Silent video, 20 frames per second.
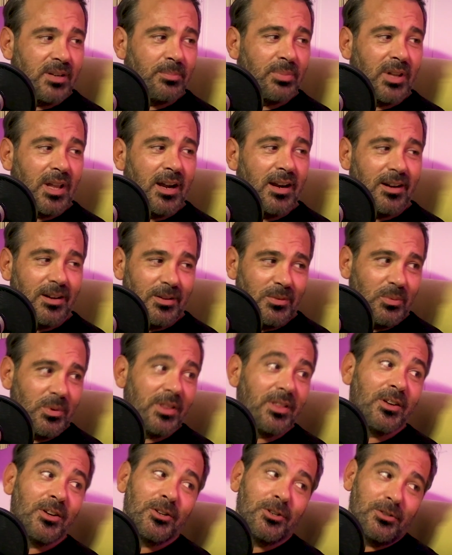player
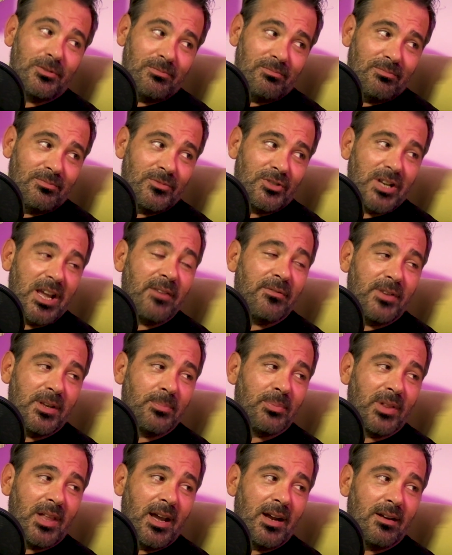with a JV
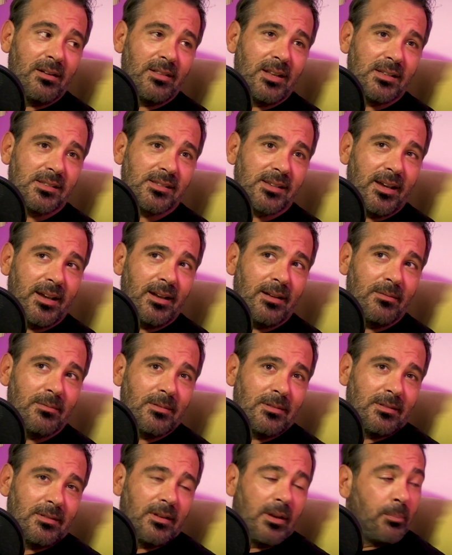player that's saying,
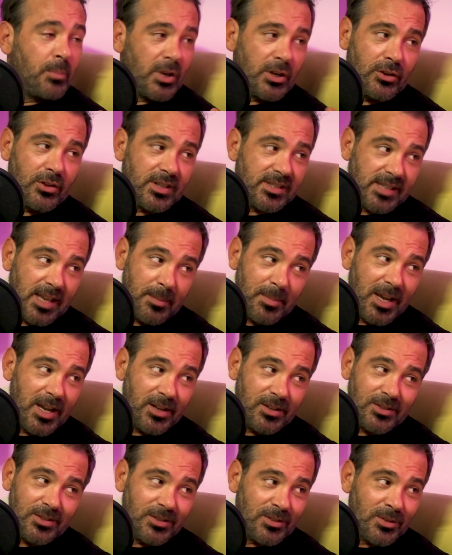well, but you're the same
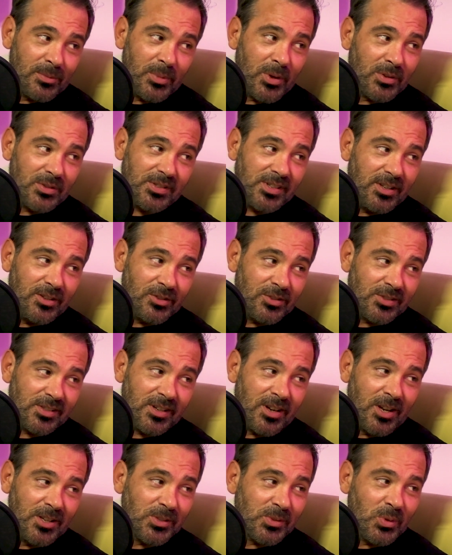age. You're both seniors
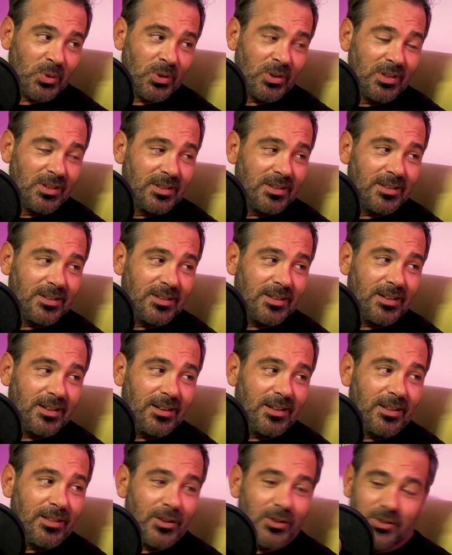in high school.
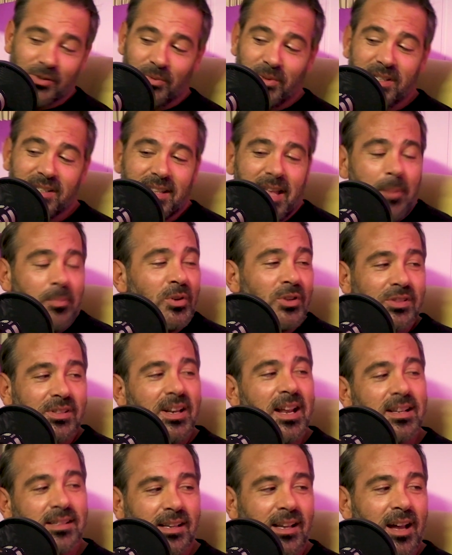There's a reason that person
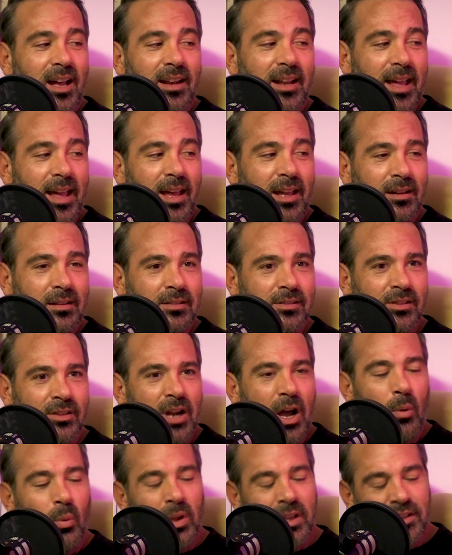hasn't gotten ahead because they're
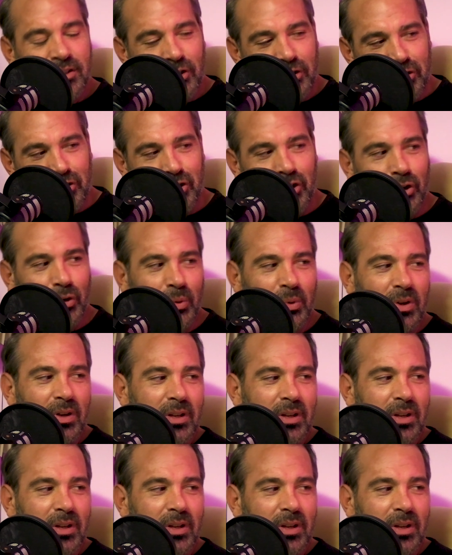not willing to do.